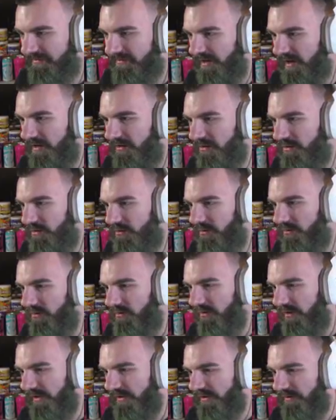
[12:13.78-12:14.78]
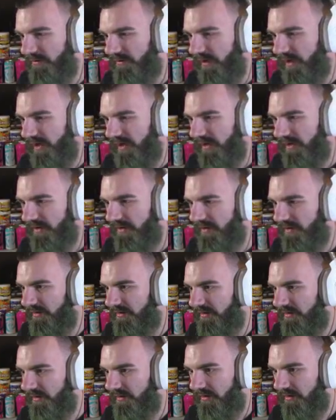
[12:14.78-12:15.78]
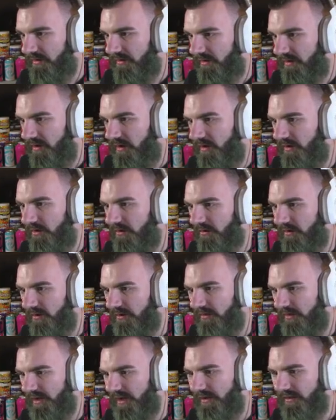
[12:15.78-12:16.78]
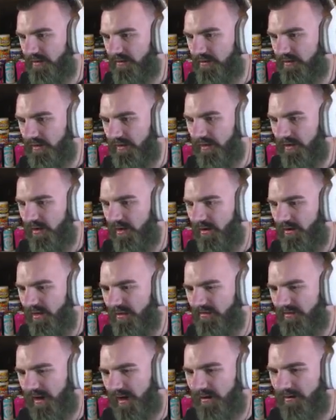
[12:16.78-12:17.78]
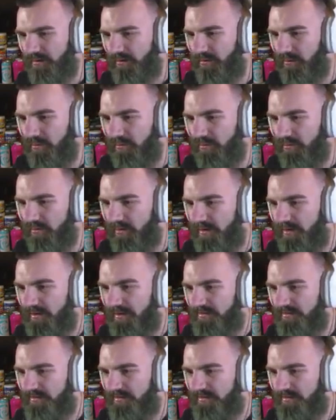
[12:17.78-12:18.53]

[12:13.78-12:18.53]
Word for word: kind of cool. Like no lie. Oh, and yeah, you can get. Oh, that's kind of cool.